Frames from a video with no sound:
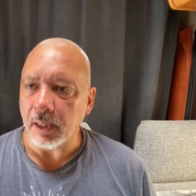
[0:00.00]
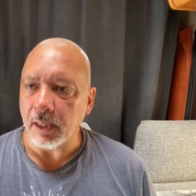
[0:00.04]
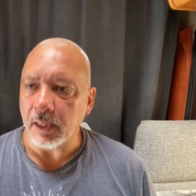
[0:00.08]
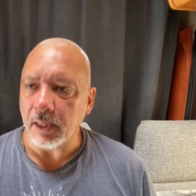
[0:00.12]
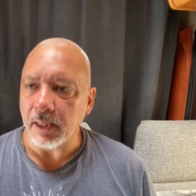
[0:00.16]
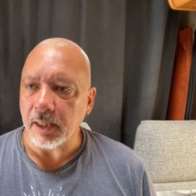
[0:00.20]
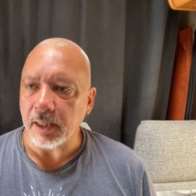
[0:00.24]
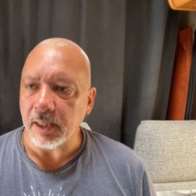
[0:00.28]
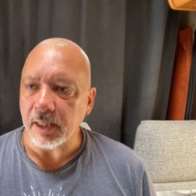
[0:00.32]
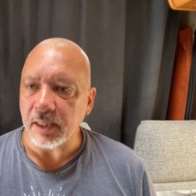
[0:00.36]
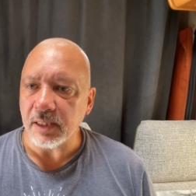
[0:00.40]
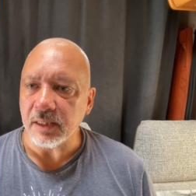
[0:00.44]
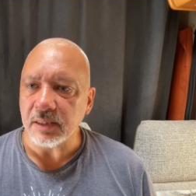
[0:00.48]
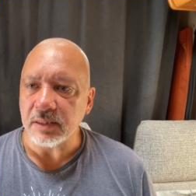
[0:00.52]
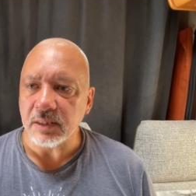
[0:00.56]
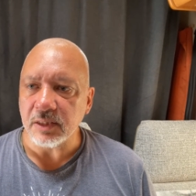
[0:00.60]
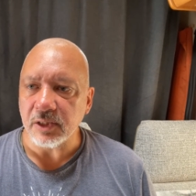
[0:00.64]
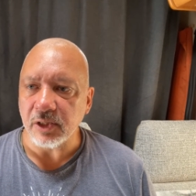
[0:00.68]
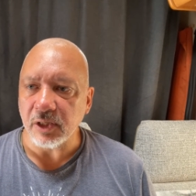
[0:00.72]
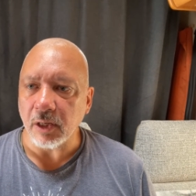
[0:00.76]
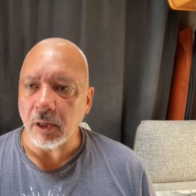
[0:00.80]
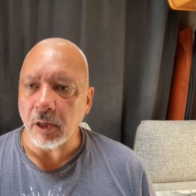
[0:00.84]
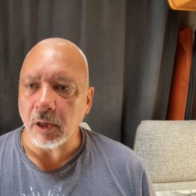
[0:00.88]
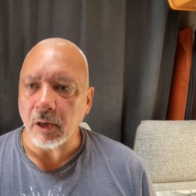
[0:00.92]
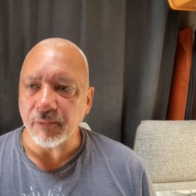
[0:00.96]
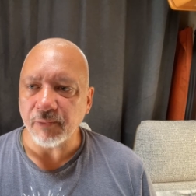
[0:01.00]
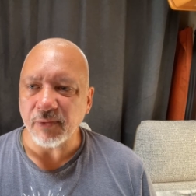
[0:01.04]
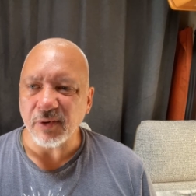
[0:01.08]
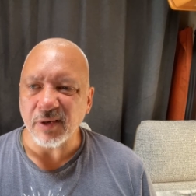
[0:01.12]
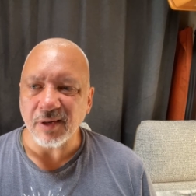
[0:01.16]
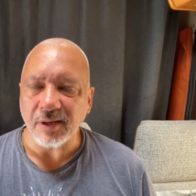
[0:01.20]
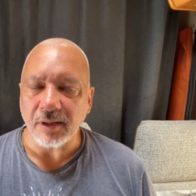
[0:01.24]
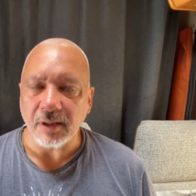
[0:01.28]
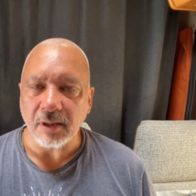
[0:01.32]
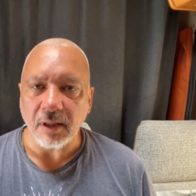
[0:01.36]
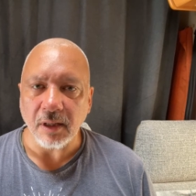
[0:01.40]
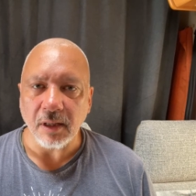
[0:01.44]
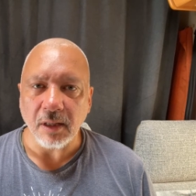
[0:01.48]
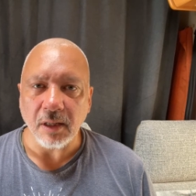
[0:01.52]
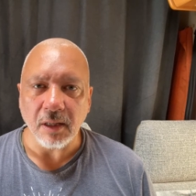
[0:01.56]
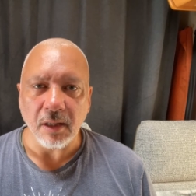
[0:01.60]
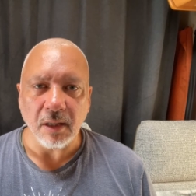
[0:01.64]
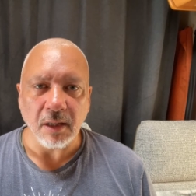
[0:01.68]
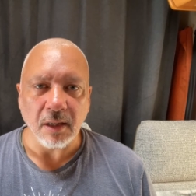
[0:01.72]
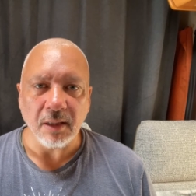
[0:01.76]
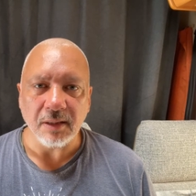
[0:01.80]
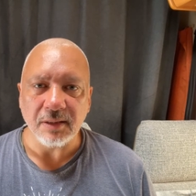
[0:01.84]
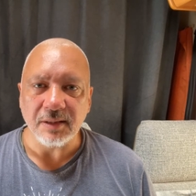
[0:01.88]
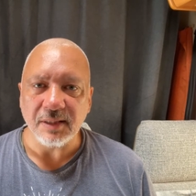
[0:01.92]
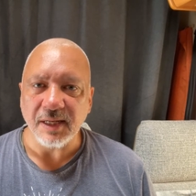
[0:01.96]
it is, you know,
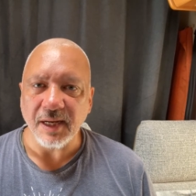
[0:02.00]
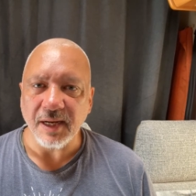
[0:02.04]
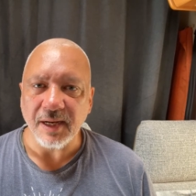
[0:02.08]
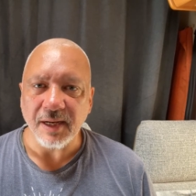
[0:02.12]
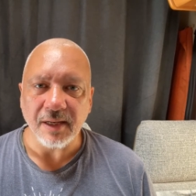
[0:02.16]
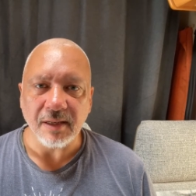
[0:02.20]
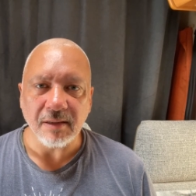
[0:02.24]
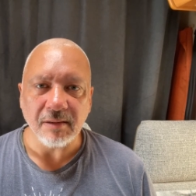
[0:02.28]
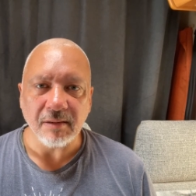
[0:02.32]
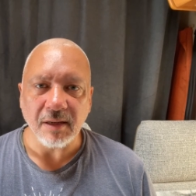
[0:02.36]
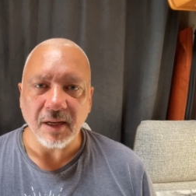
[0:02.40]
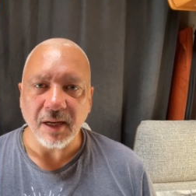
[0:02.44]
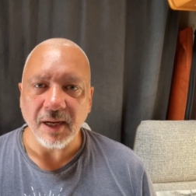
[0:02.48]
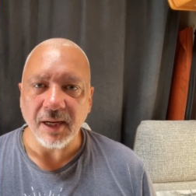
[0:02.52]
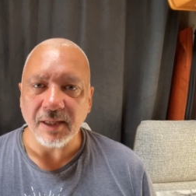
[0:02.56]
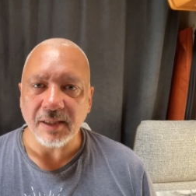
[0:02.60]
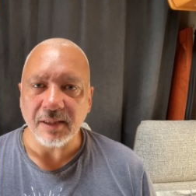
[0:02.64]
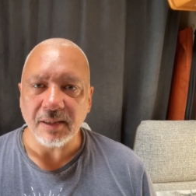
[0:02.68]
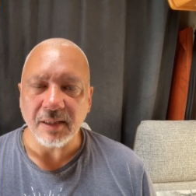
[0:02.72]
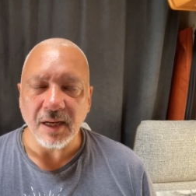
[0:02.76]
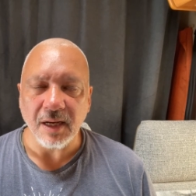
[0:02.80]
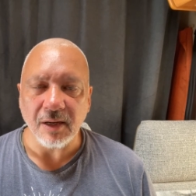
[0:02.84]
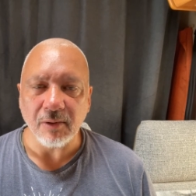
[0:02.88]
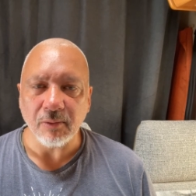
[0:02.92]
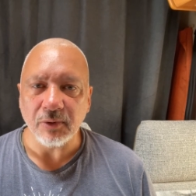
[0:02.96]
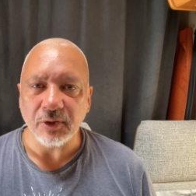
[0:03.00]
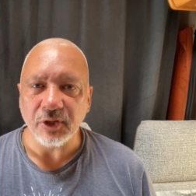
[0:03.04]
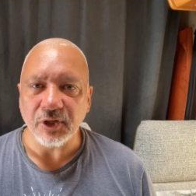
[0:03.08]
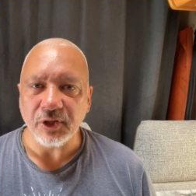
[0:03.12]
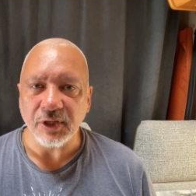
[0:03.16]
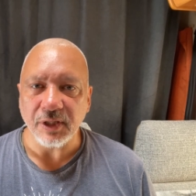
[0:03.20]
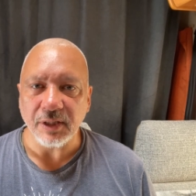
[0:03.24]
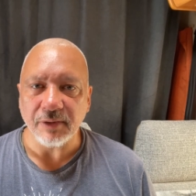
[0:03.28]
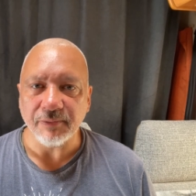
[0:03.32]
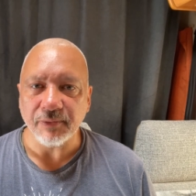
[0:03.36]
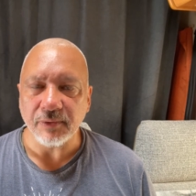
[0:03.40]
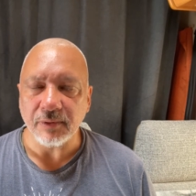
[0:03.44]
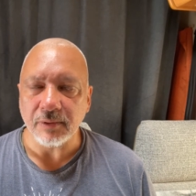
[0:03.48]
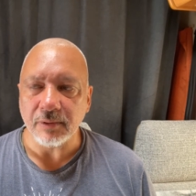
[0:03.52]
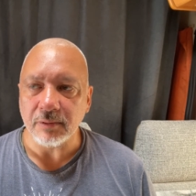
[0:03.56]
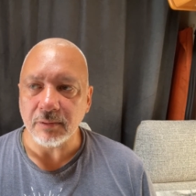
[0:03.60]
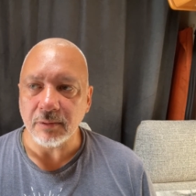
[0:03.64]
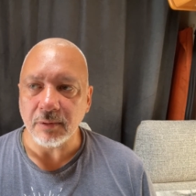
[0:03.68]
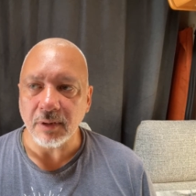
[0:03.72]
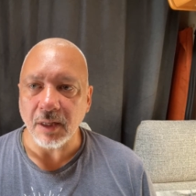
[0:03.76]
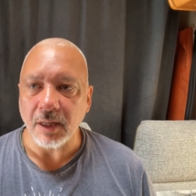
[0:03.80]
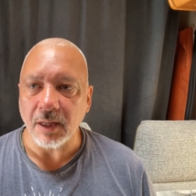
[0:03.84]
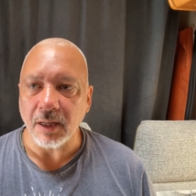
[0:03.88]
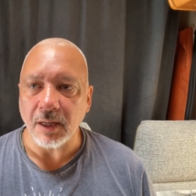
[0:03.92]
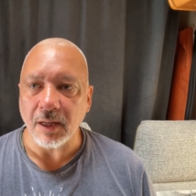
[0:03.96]
after a 8-hour shift,
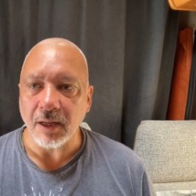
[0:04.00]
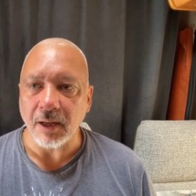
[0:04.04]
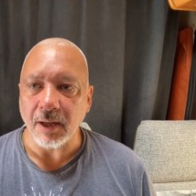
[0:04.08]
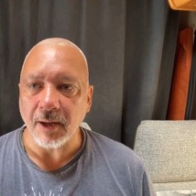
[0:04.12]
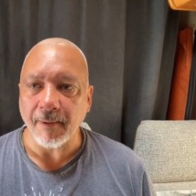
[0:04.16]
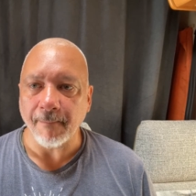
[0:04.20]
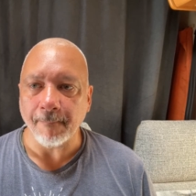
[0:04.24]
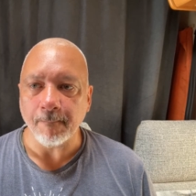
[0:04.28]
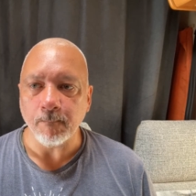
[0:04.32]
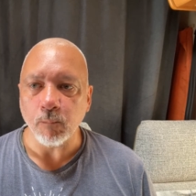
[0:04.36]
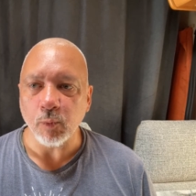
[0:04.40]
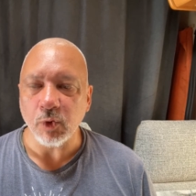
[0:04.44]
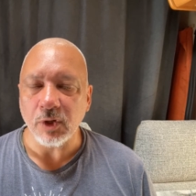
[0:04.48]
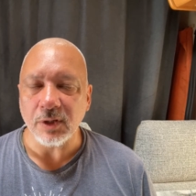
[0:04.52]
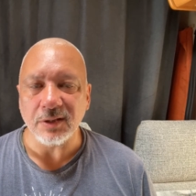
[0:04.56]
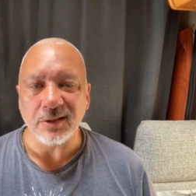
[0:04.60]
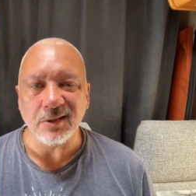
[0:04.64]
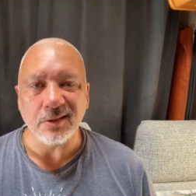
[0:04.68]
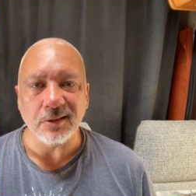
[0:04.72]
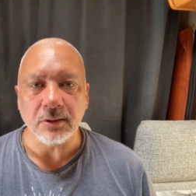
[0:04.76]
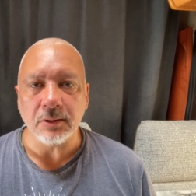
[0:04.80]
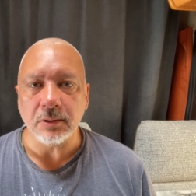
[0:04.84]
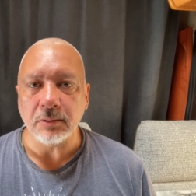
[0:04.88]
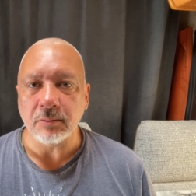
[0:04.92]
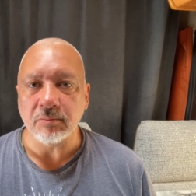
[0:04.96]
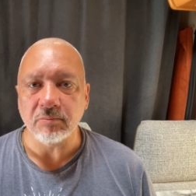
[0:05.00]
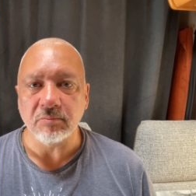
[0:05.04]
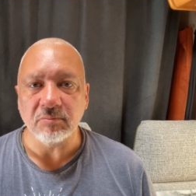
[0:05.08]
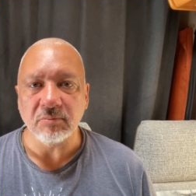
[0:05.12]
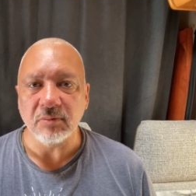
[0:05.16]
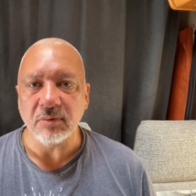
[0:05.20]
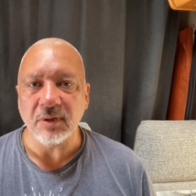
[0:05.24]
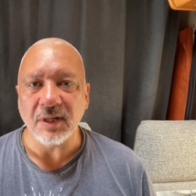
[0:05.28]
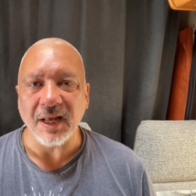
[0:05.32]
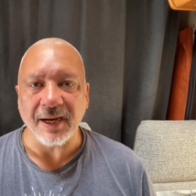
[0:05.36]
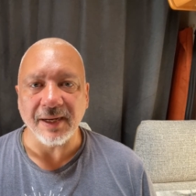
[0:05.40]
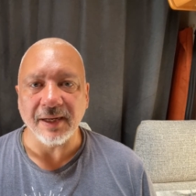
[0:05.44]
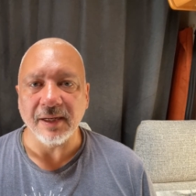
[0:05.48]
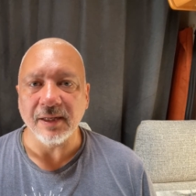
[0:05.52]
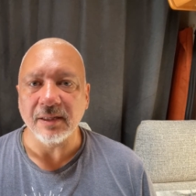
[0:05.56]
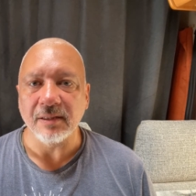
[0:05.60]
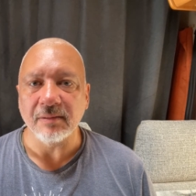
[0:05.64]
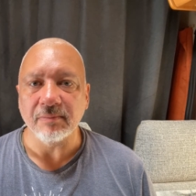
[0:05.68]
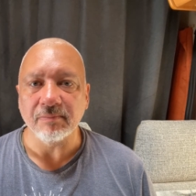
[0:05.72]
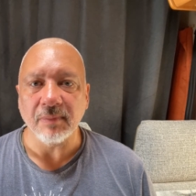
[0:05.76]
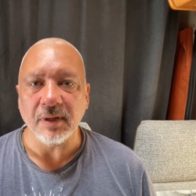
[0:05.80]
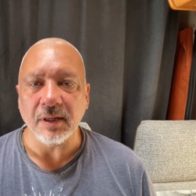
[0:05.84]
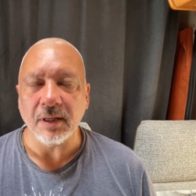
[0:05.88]
I'm just knackered.